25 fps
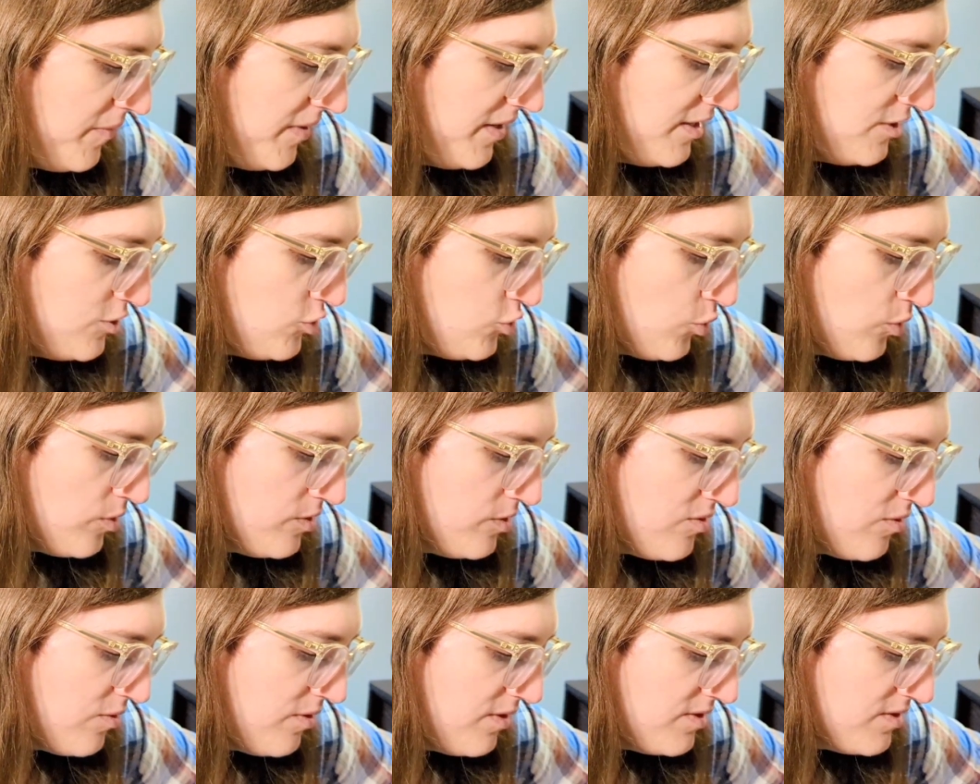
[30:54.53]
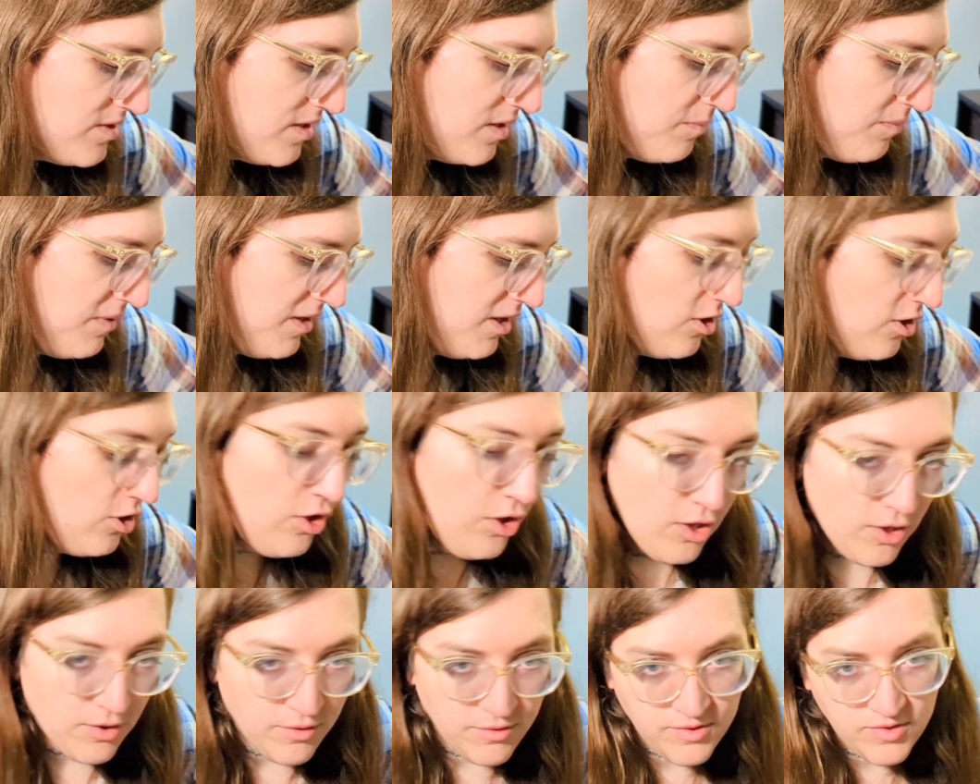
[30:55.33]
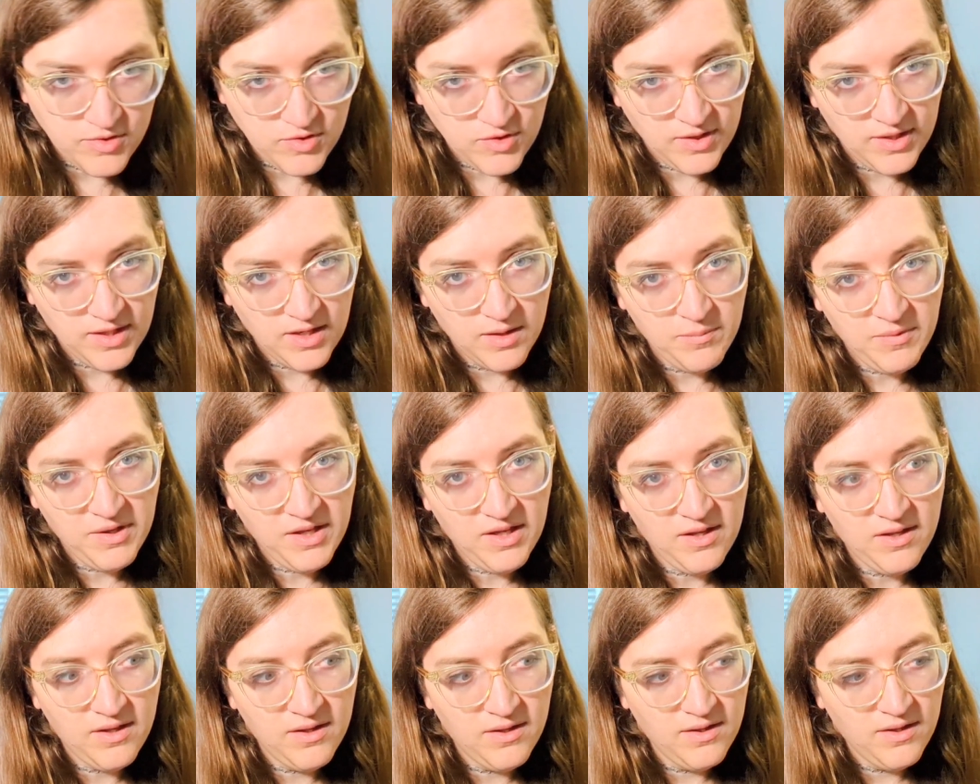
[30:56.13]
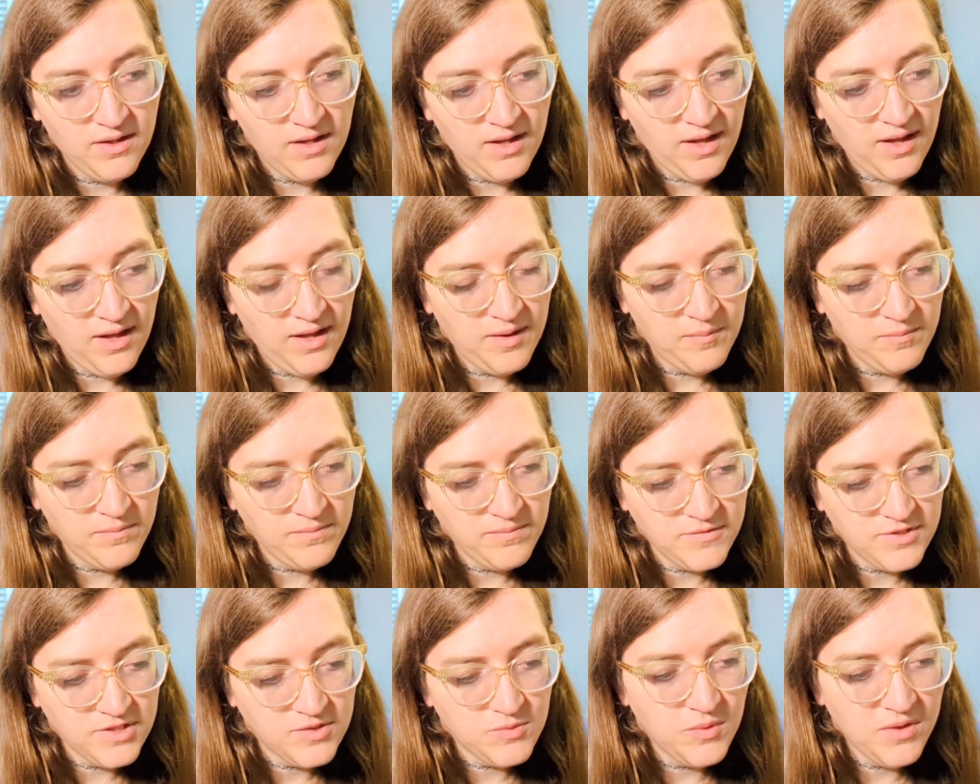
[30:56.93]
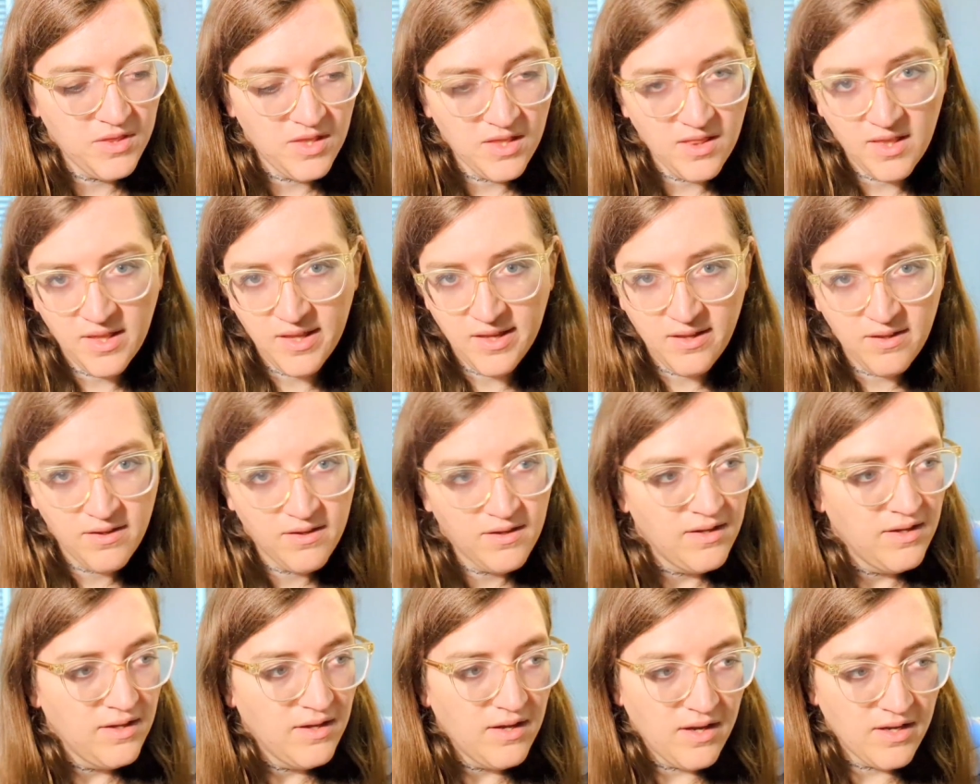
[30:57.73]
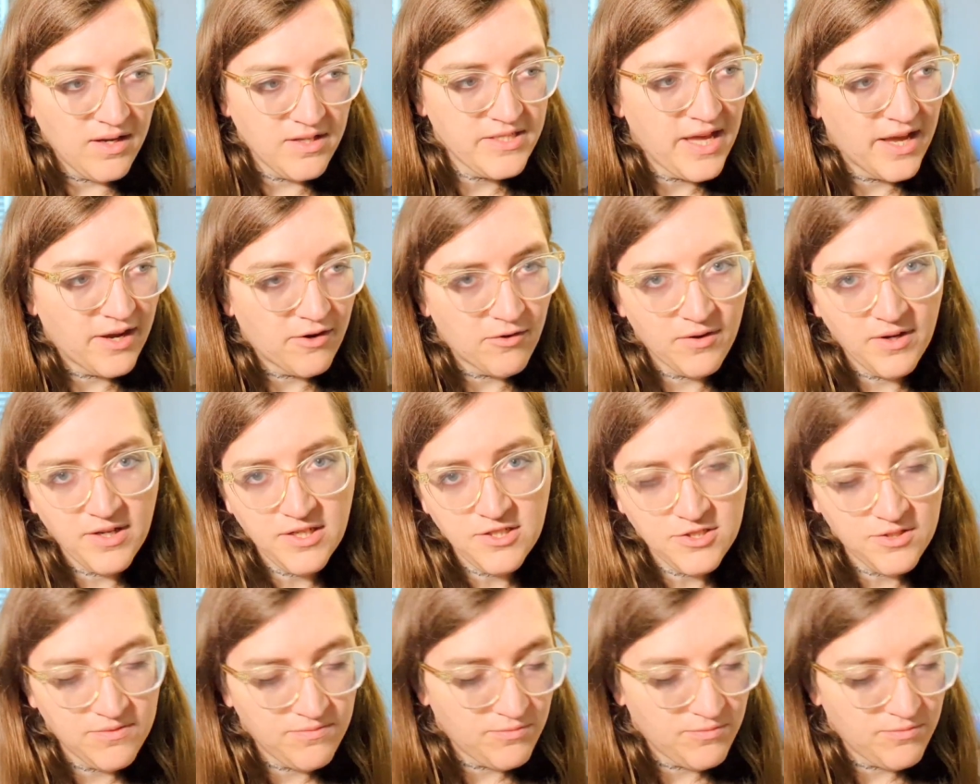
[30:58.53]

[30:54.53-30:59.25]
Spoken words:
A short sword is going to be close, so you got to be just within like attack range.